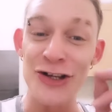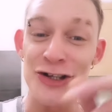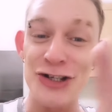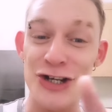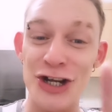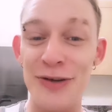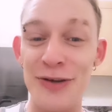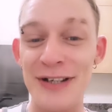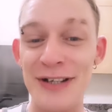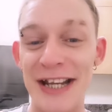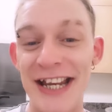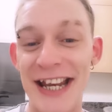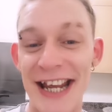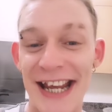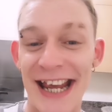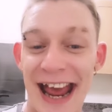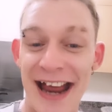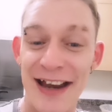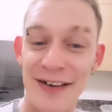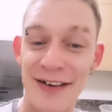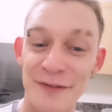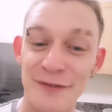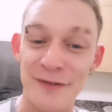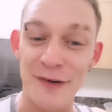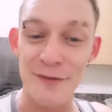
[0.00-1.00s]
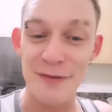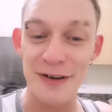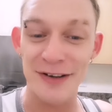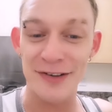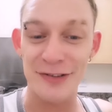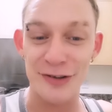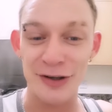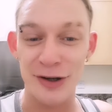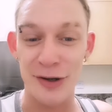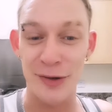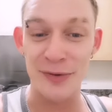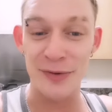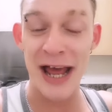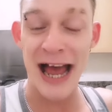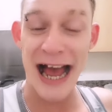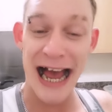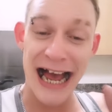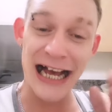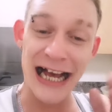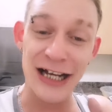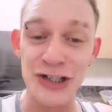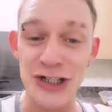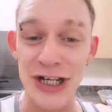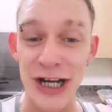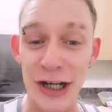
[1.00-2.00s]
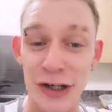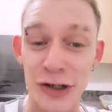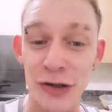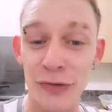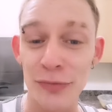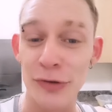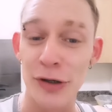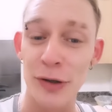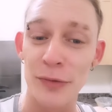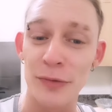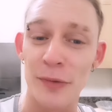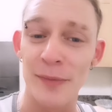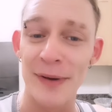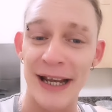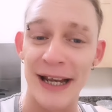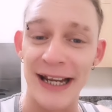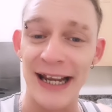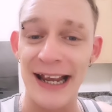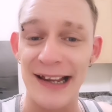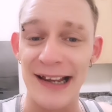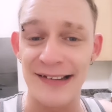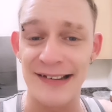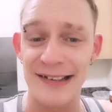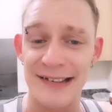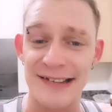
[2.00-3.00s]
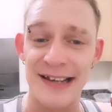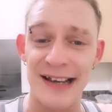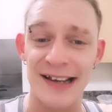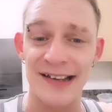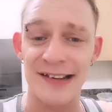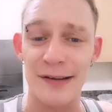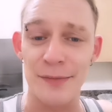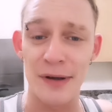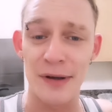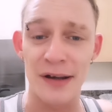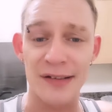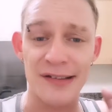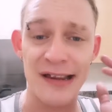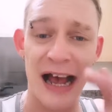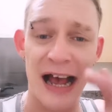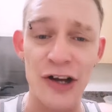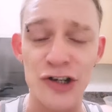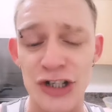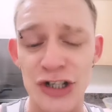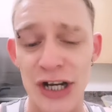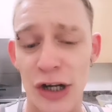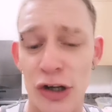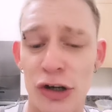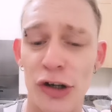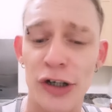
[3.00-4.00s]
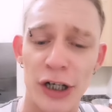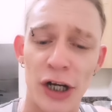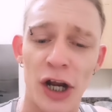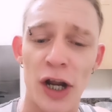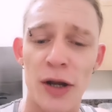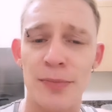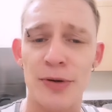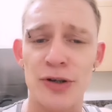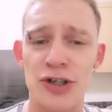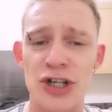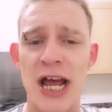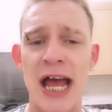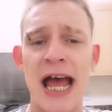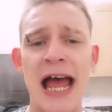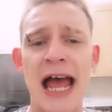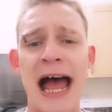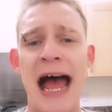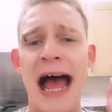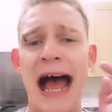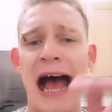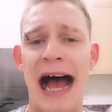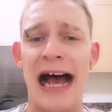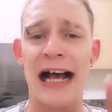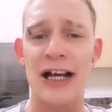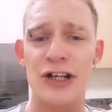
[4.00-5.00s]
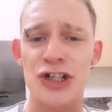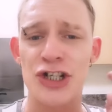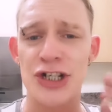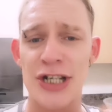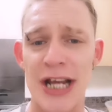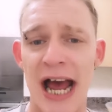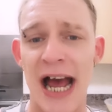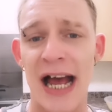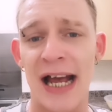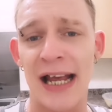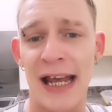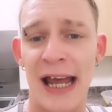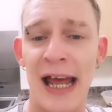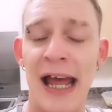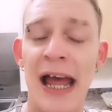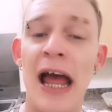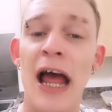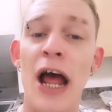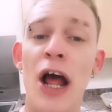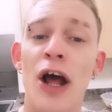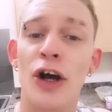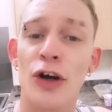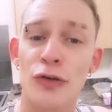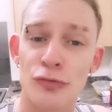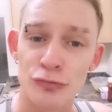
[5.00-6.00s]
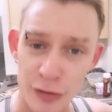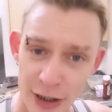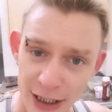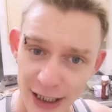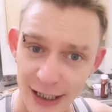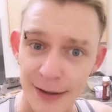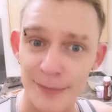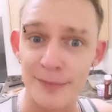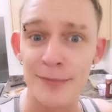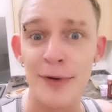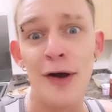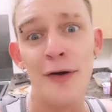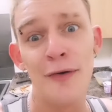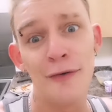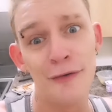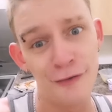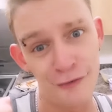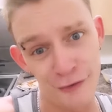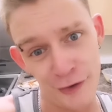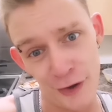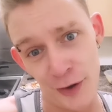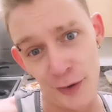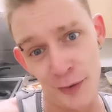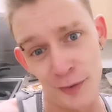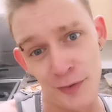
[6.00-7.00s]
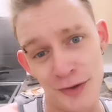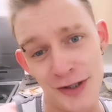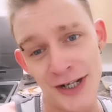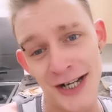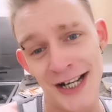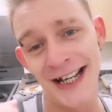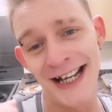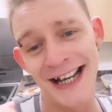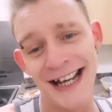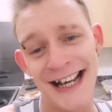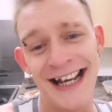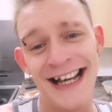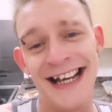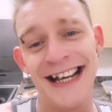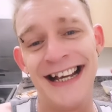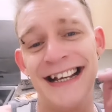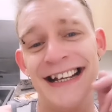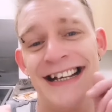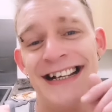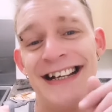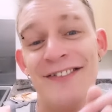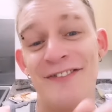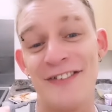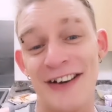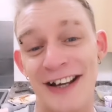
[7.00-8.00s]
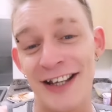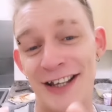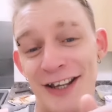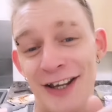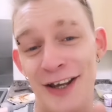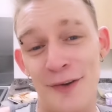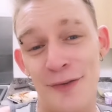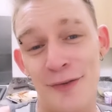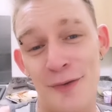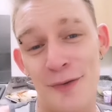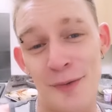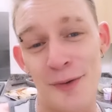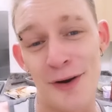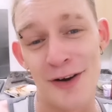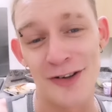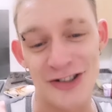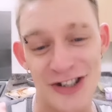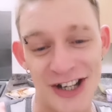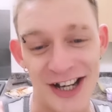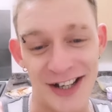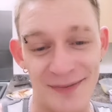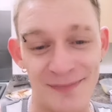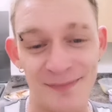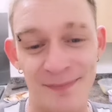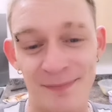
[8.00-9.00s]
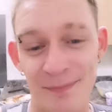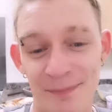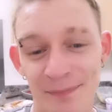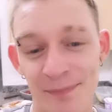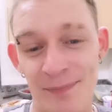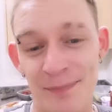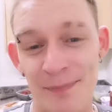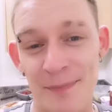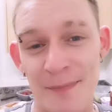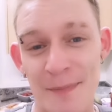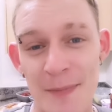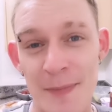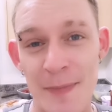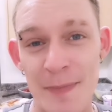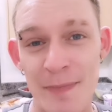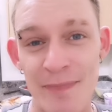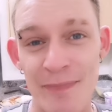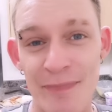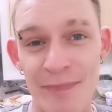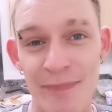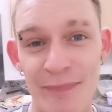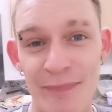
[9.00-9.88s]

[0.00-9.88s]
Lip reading: And tune in again very soon. Hashtag come cook with me, easy tasty meals. Hashtag cooking on a budget. Hashtag Ream Food. Thank you for watching.